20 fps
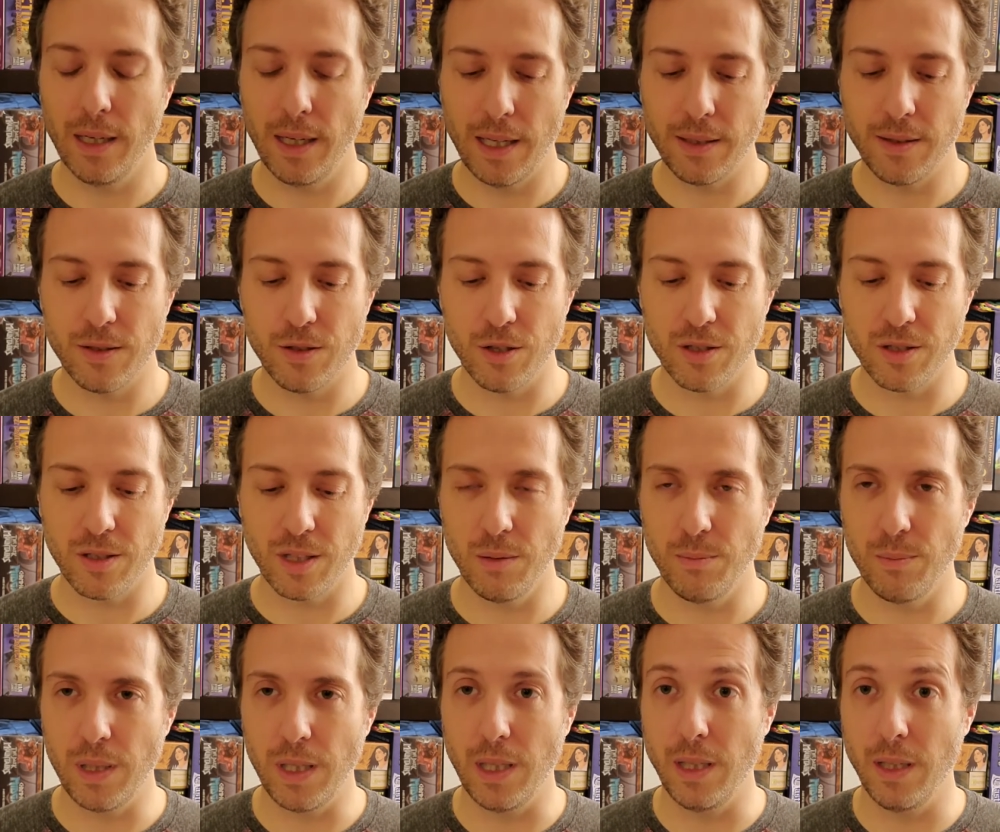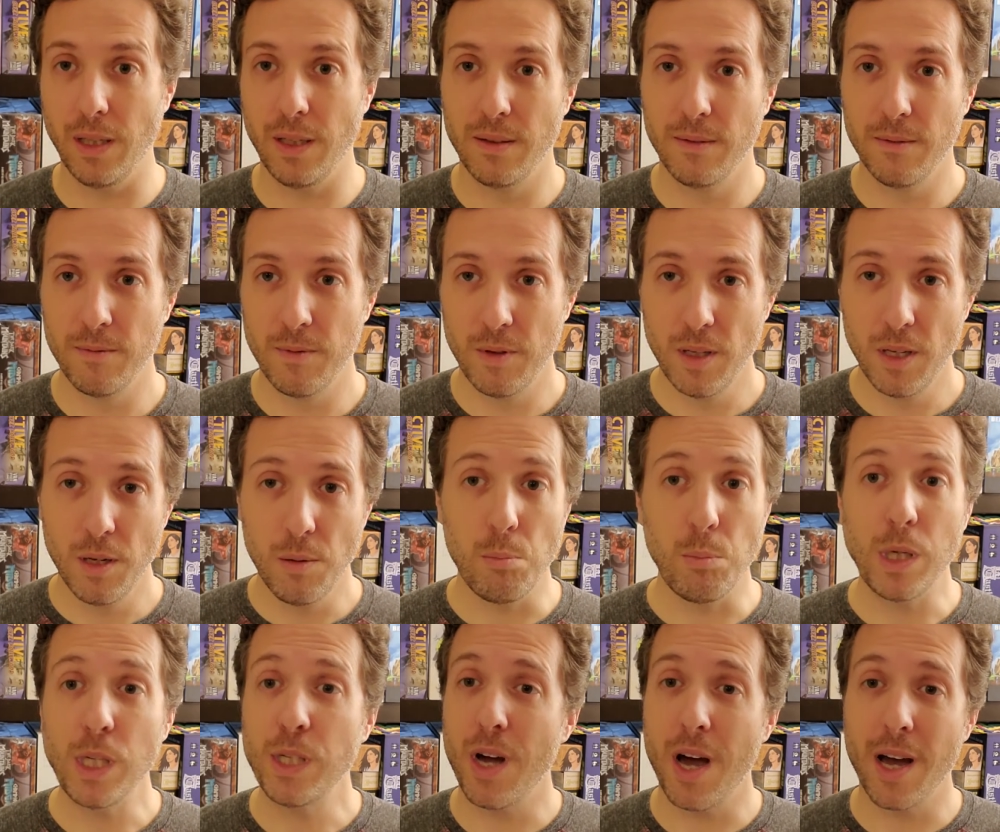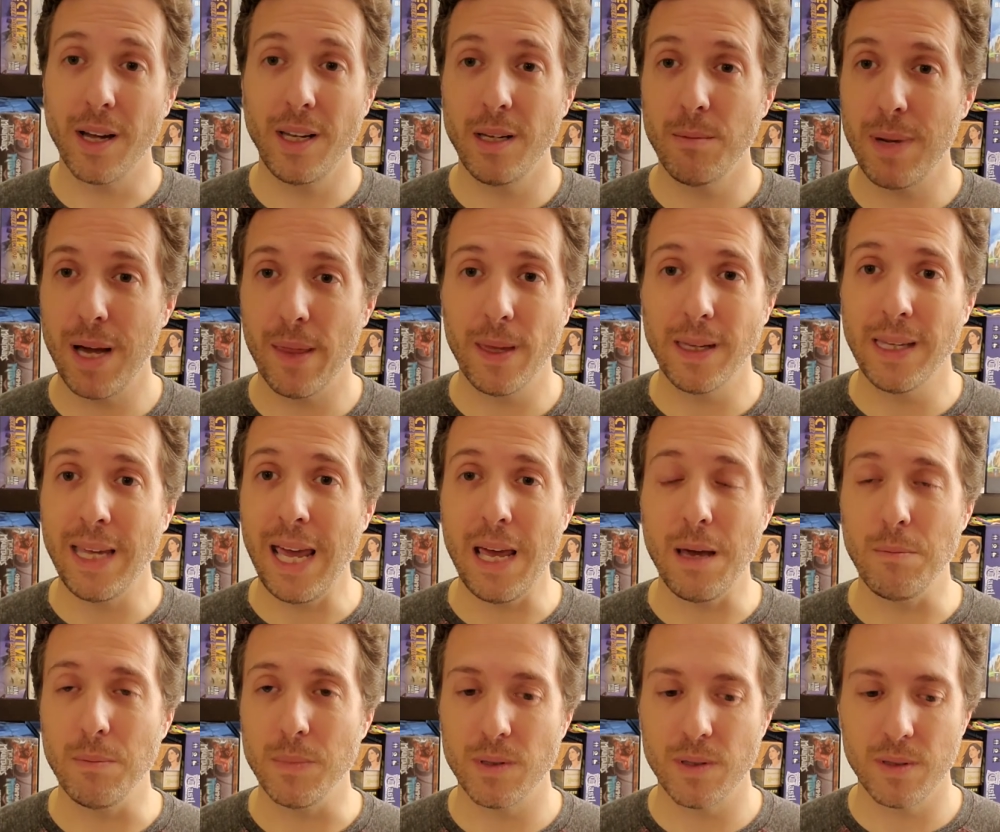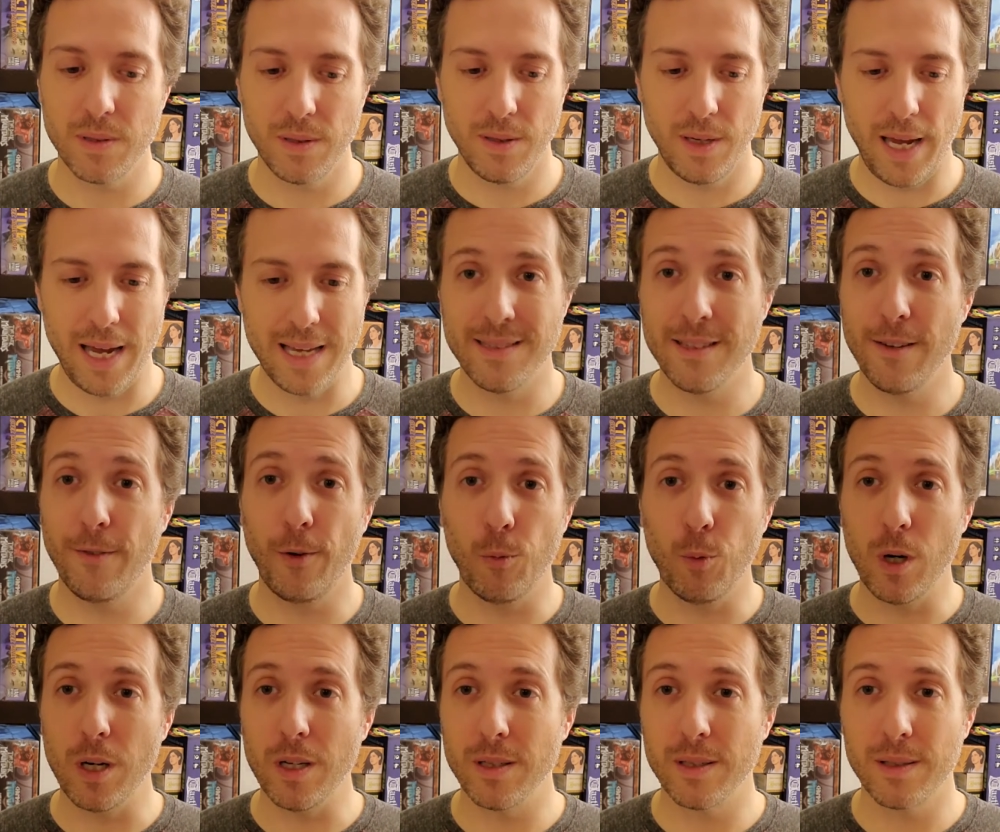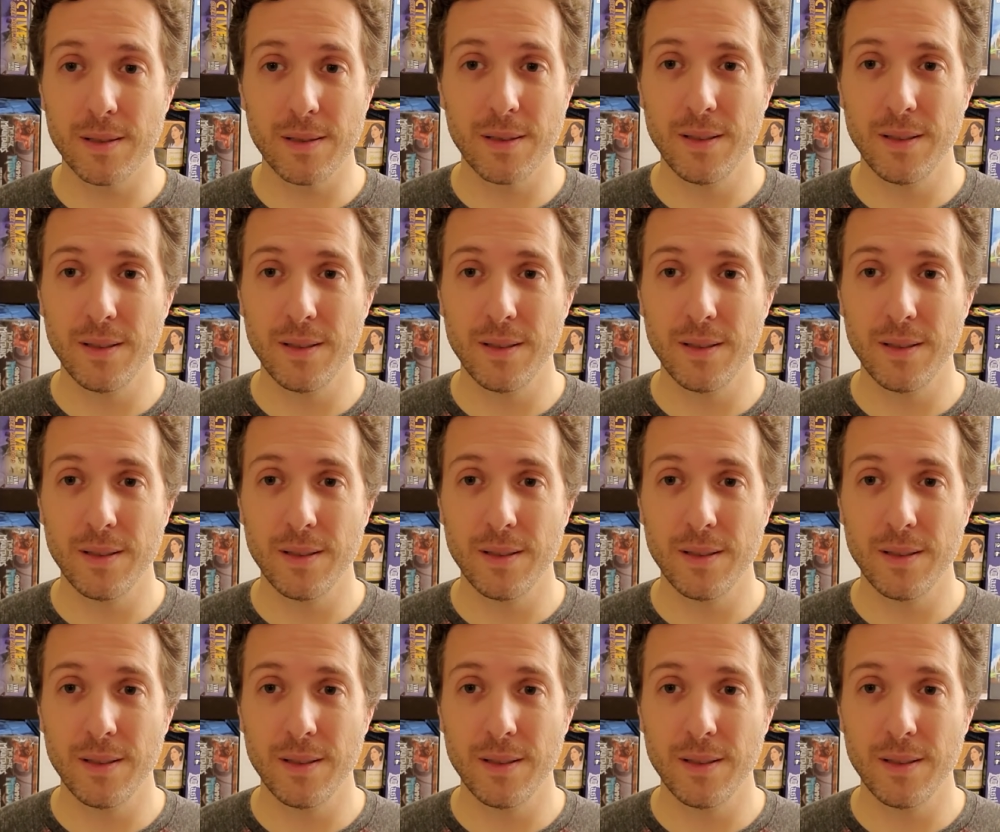It's just going to be me talking about the games as if it was